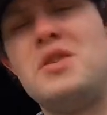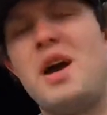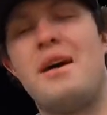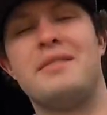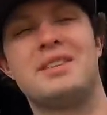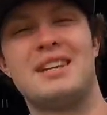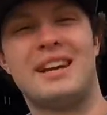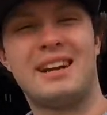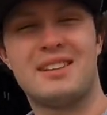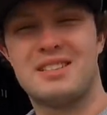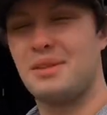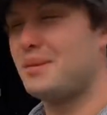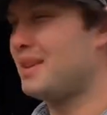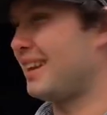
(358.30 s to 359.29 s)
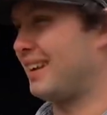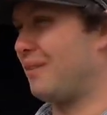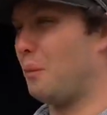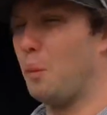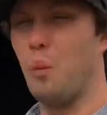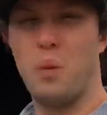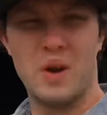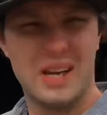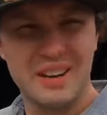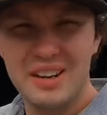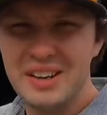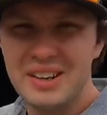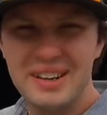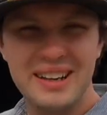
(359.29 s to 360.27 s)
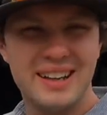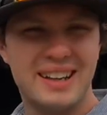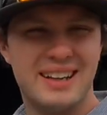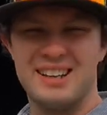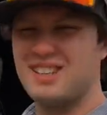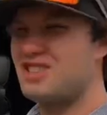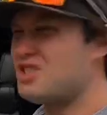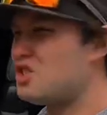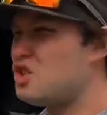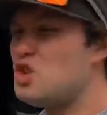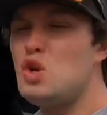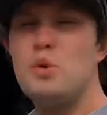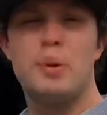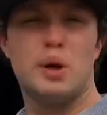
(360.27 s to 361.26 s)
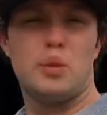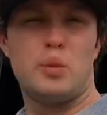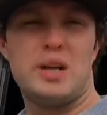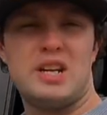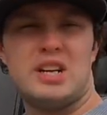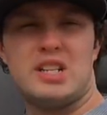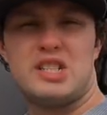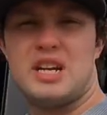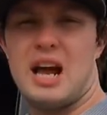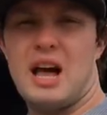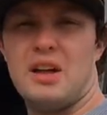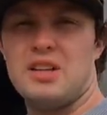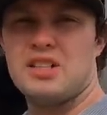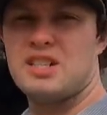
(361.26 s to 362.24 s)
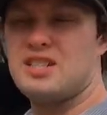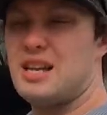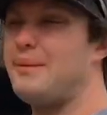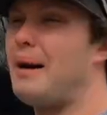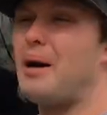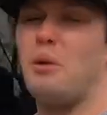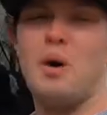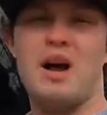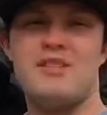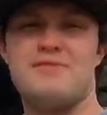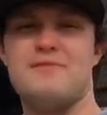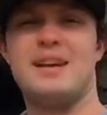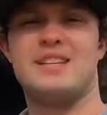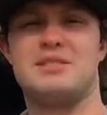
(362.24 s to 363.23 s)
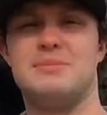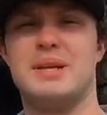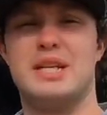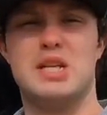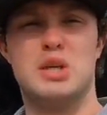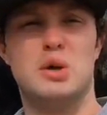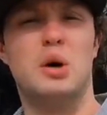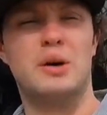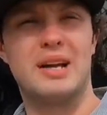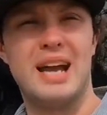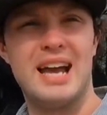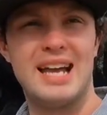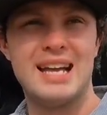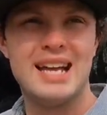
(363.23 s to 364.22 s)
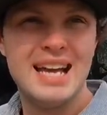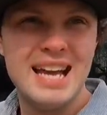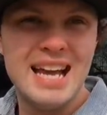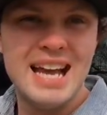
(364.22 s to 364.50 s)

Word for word: if you haven't, check out some of the weird, super weird challenges that my wife makes me do, okay?